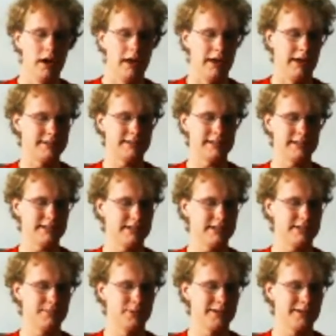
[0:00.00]
It's it's
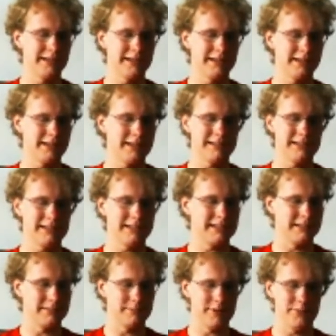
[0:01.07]
just more like it's it's
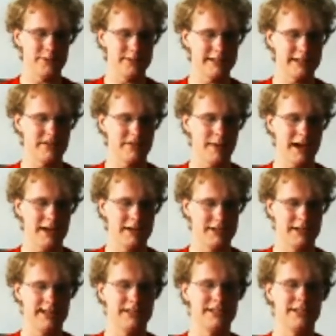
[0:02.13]
a different state of mind
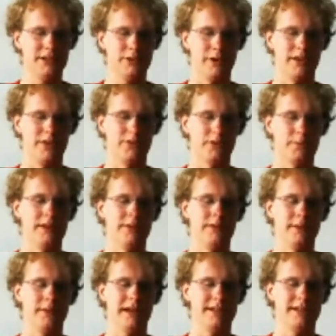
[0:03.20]
you need to deal with from
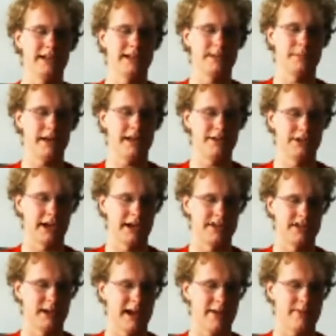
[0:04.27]
living paycheck to paycheck
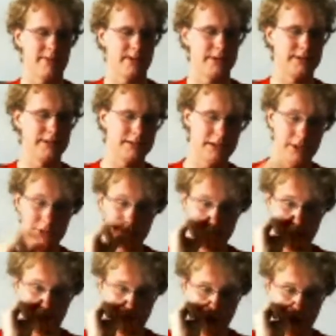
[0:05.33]
to having this huge
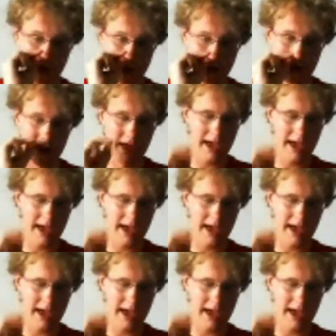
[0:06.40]
amount of money.